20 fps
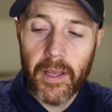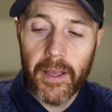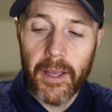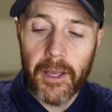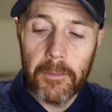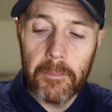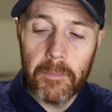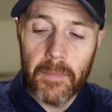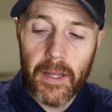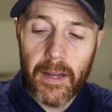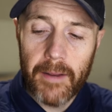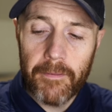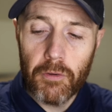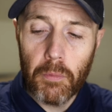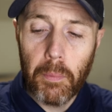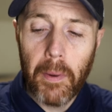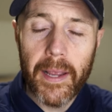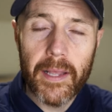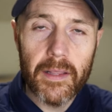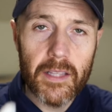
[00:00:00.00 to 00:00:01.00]
If
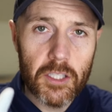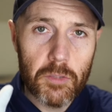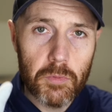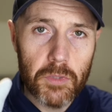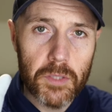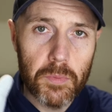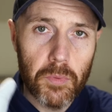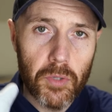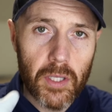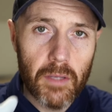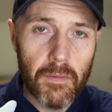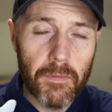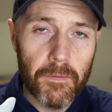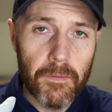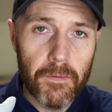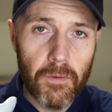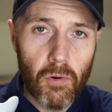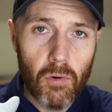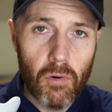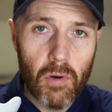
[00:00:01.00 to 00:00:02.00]
you're paying this much money
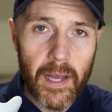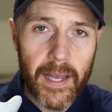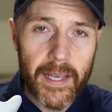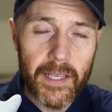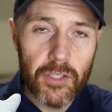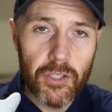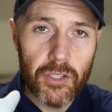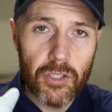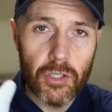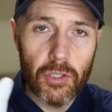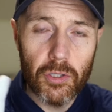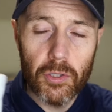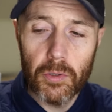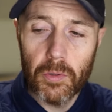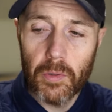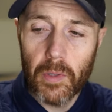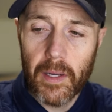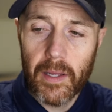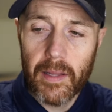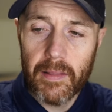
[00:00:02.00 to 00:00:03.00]
for a
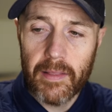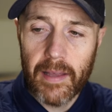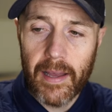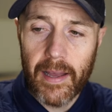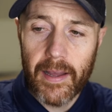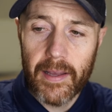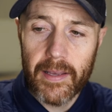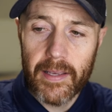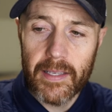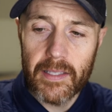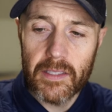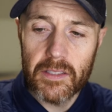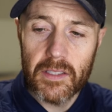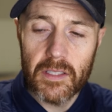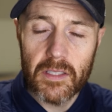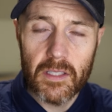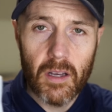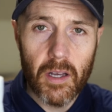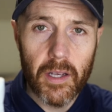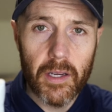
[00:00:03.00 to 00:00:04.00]
shoe that is
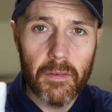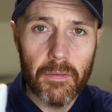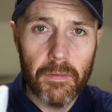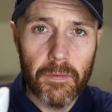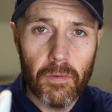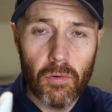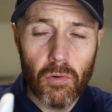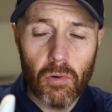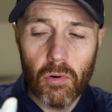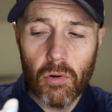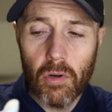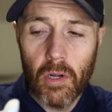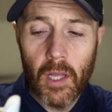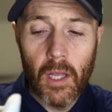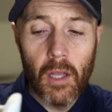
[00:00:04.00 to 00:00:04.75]
designed for